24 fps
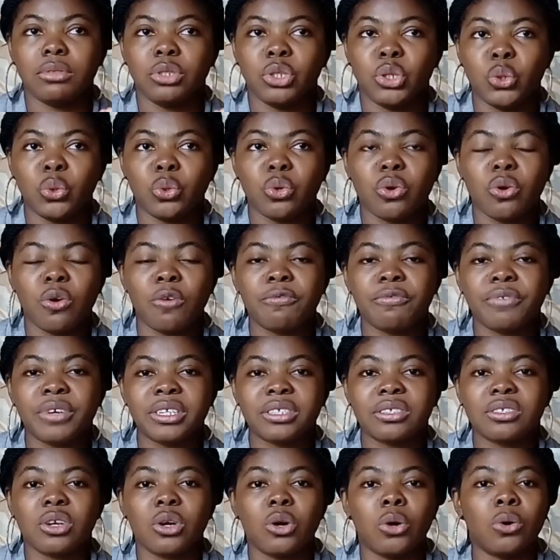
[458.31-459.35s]
a
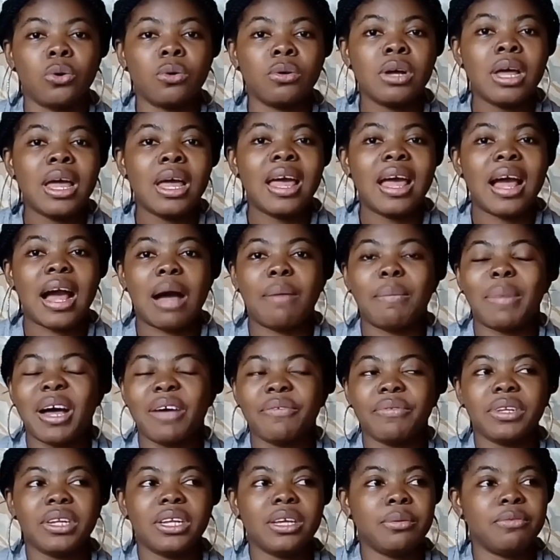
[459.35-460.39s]
conference call, I'm
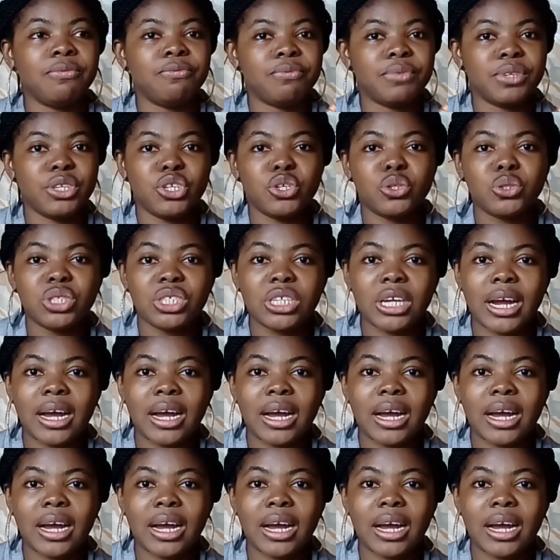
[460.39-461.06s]
having a video chat.